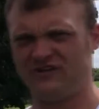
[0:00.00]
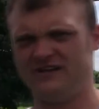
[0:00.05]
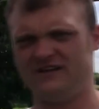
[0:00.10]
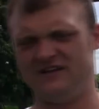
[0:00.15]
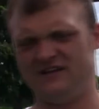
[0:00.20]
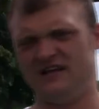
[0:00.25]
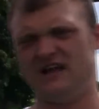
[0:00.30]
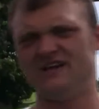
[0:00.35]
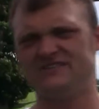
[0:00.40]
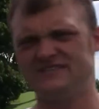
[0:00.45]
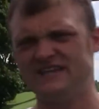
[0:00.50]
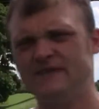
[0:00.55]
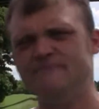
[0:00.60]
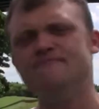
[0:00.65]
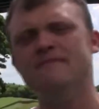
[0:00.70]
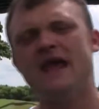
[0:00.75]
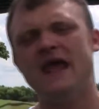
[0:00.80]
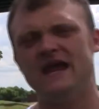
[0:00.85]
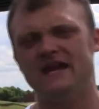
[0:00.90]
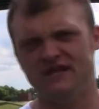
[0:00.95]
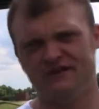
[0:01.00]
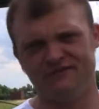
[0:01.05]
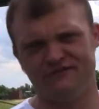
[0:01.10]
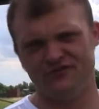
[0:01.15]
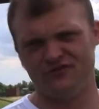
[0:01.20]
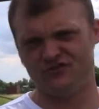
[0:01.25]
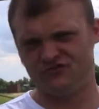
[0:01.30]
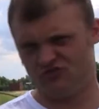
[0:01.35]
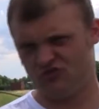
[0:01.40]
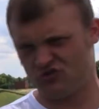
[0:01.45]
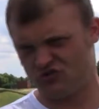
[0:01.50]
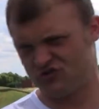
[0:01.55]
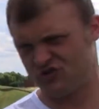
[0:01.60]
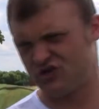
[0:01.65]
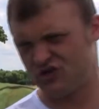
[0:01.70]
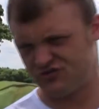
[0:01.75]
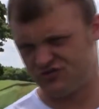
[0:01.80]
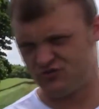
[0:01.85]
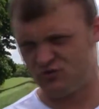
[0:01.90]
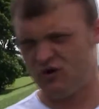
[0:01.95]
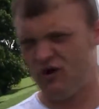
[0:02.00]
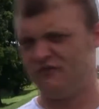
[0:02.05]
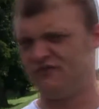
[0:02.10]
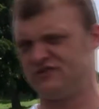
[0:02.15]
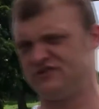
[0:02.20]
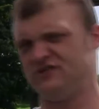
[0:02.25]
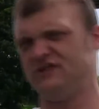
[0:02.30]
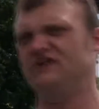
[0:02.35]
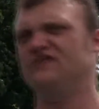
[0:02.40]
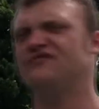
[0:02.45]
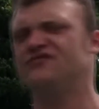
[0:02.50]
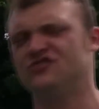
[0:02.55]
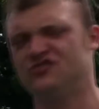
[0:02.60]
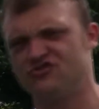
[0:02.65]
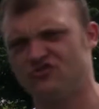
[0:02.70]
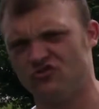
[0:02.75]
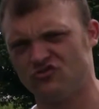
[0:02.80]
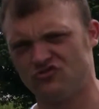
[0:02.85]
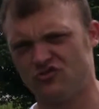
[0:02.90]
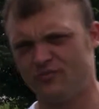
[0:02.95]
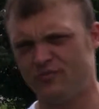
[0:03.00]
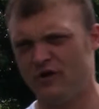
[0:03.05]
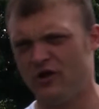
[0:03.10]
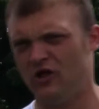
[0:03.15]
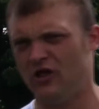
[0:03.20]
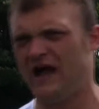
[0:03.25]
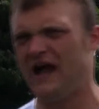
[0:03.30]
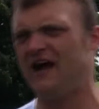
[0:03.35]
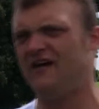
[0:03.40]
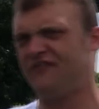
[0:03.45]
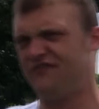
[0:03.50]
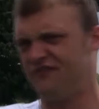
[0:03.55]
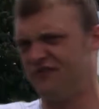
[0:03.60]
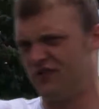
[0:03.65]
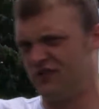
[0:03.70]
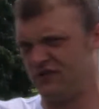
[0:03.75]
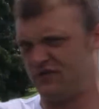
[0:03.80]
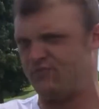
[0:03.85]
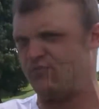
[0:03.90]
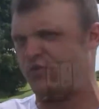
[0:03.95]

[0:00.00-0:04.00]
I said main infrastructure because there were obviously infrastructure built after this